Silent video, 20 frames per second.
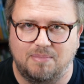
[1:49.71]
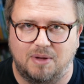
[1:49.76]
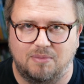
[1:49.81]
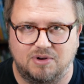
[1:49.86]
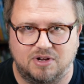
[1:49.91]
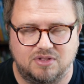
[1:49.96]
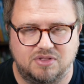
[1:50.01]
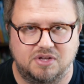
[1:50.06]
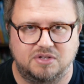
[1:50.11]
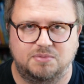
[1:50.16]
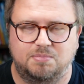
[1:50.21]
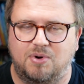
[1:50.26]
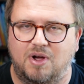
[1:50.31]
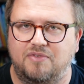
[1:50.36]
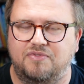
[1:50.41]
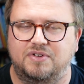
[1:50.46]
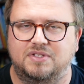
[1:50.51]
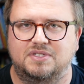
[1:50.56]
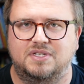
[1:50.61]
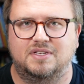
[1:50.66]
I'm going to close
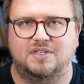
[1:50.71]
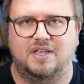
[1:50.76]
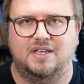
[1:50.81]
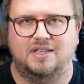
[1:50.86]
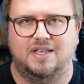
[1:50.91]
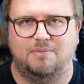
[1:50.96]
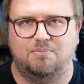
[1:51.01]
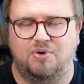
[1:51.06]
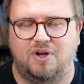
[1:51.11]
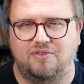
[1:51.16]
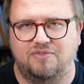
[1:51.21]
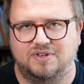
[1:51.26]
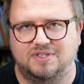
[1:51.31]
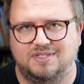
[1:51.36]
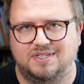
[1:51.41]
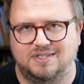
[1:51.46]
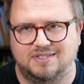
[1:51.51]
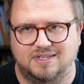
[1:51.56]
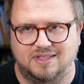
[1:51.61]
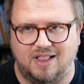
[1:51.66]
preferences
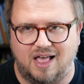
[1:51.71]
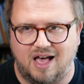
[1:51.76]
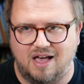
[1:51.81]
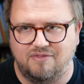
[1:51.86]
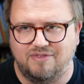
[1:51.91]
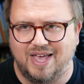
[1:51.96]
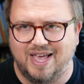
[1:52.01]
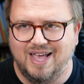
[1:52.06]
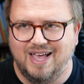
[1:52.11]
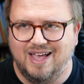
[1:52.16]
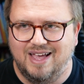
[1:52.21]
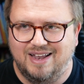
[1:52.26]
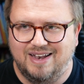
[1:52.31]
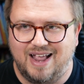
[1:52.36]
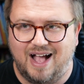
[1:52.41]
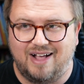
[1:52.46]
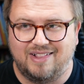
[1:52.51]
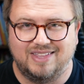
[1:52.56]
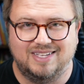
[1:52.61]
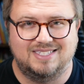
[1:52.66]
preferences in Live.
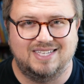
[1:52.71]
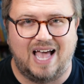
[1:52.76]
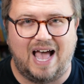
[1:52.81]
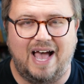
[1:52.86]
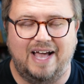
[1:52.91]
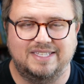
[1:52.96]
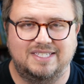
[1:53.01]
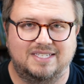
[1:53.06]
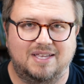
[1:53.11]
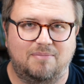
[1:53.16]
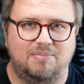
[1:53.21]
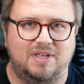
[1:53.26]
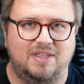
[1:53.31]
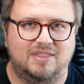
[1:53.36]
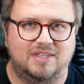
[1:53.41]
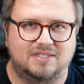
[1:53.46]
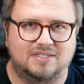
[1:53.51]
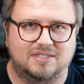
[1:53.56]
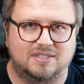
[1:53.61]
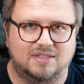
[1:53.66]
Now let's add something
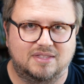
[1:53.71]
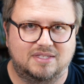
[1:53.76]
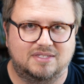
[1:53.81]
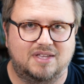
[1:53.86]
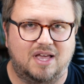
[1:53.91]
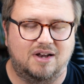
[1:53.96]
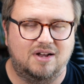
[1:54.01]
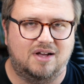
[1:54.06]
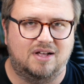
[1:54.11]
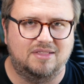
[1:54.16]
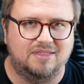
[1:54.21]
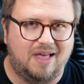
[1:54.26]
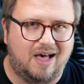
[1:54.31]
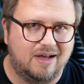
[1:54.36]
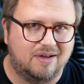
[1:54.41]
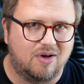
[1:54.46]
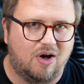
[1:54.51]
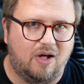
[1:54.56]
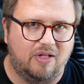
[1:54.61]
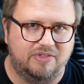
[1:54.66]
that's that's going to
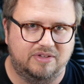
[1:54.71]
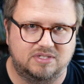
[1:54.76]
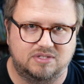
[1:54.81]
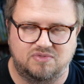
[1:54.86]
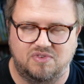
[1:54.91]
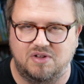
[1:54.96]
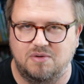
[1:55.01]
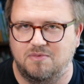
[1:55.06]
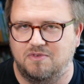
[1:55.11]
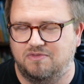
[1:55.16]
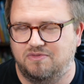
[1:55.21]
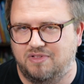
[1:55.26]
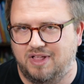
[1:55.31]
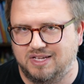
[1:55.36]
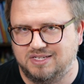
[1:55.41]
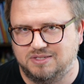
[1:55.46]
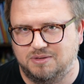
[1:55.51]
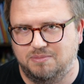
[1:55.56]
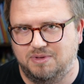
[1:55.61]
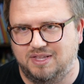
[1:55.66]
unlock all this freedom and
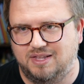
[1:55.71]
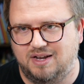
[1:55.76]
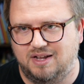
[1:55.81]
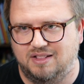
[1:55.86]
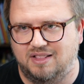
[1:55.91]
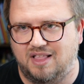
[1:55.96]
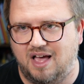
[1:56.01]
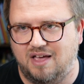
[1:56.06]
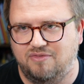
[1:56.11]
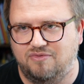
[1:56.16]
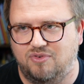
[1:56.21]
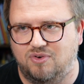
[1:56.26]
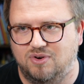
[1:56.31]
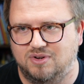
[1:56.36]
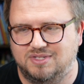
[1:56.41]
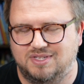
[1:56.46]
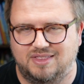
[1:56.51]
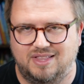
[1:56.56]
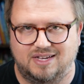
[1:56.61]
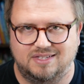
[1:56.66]
flexibility in Live for
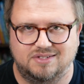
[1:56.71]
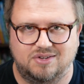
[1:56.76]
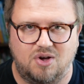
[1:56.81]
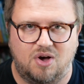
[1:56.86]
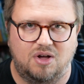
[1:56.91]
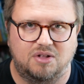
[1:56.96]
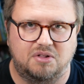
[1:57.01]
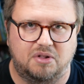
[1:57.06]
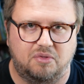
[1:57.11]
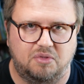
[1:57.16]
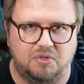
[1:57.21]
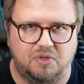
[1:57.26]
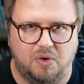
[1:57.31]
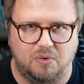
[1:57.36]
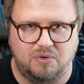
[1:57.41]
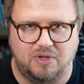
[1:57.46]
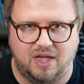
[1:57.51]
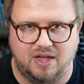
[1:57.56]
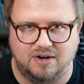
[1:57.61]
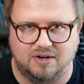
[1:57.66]
us, and that's called
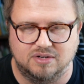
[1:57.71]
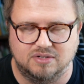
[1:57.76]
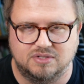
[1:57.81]
locators.